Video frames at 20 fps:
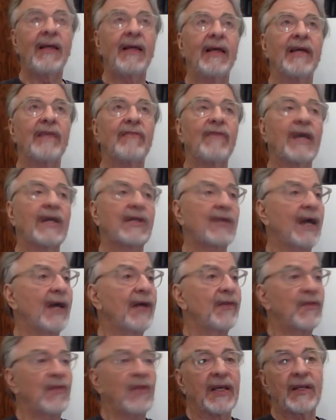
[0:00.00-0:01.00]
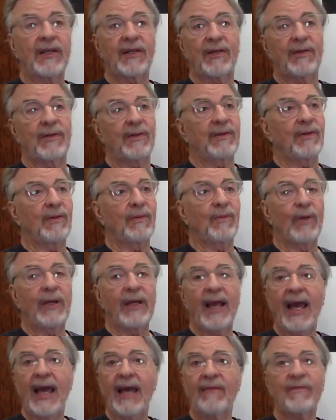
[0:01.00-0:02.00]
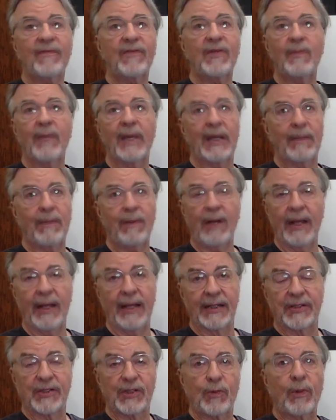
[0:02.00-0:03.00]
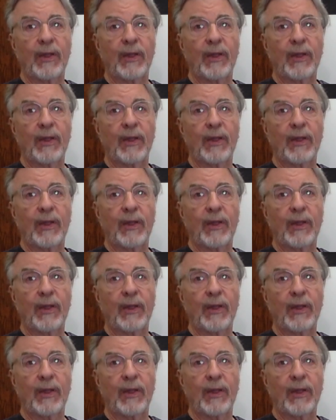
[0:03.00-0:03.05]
In fact, I think we have to make plans.